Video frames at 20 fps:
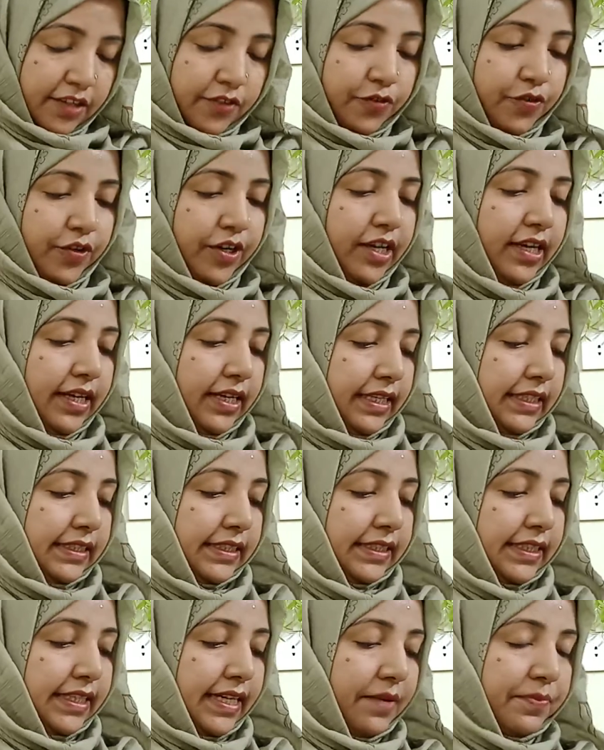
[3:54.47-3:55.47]
3 is
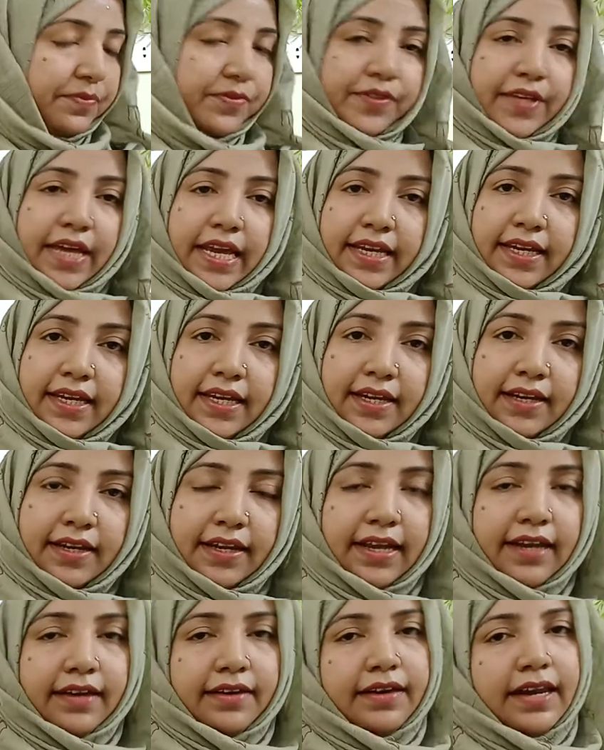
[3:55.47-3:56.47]
Krebs cycle,
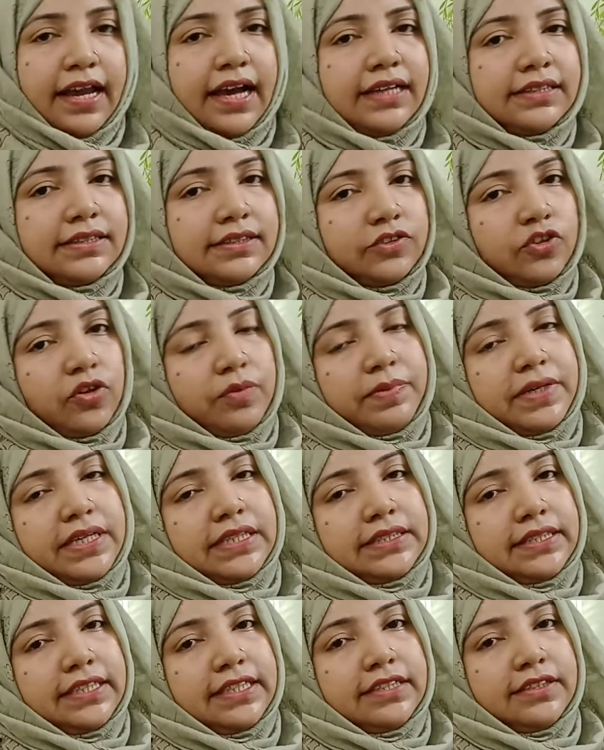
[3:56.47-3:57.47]
and last topic
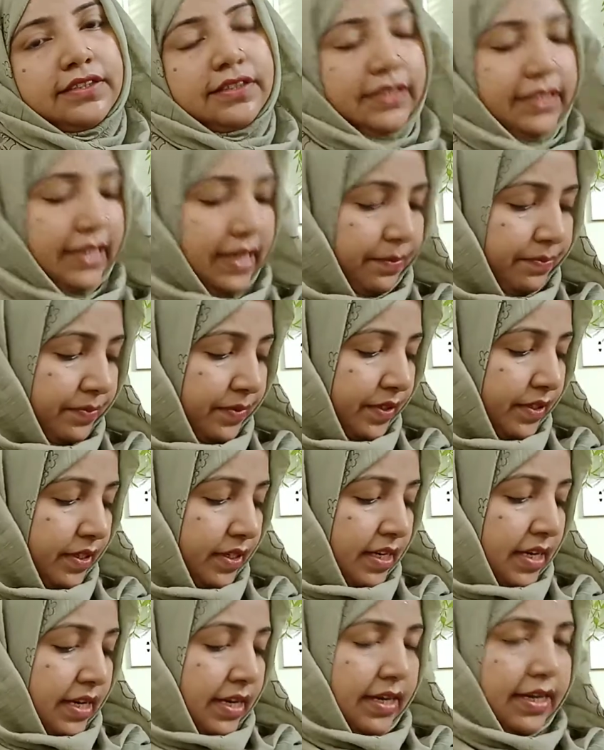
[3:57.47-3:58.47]
is Krebs
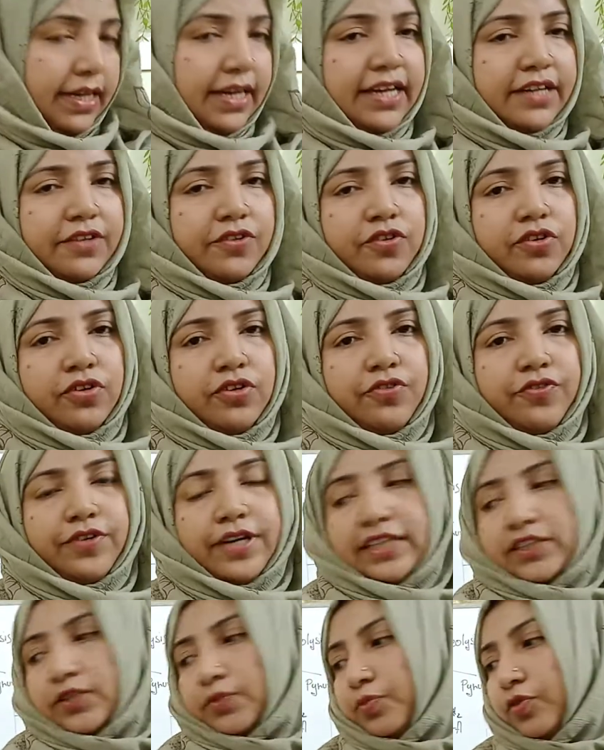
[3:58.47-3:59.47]
electron
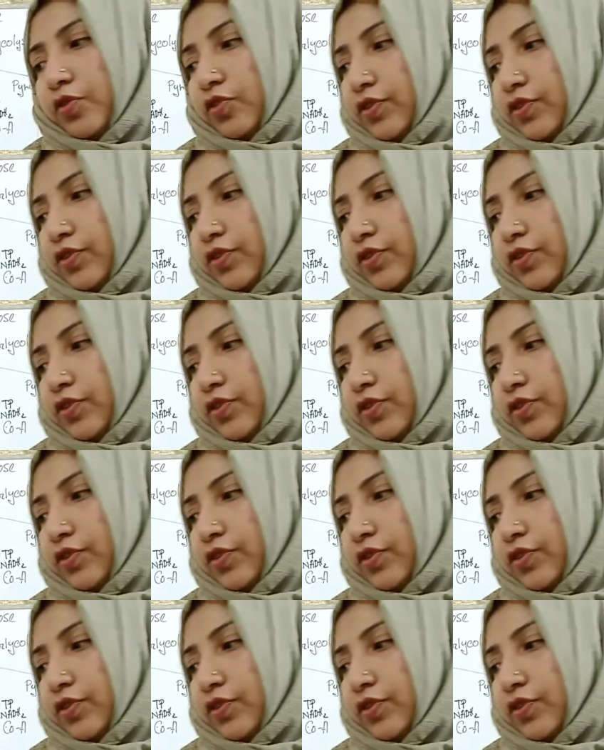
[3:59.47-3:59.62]
transport